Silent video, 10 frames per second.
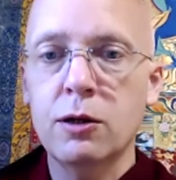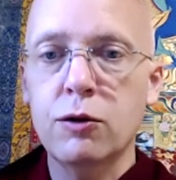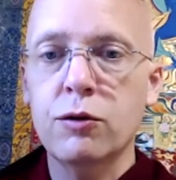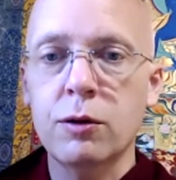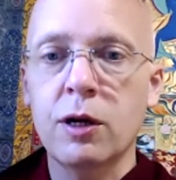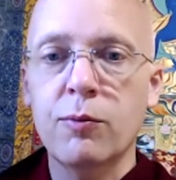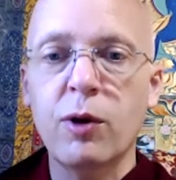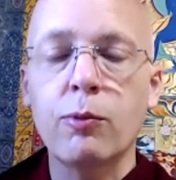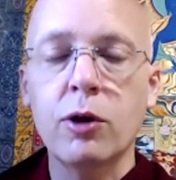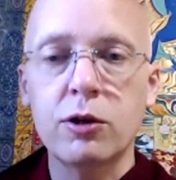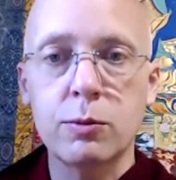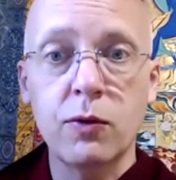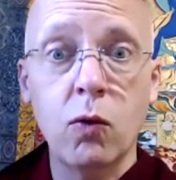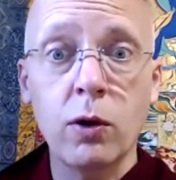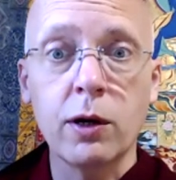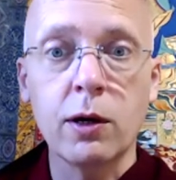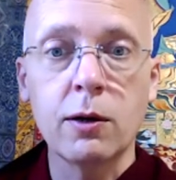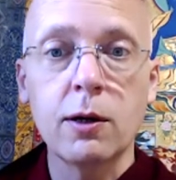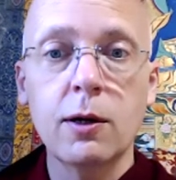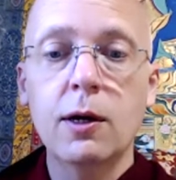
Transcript: just a lot of preparation beforehand,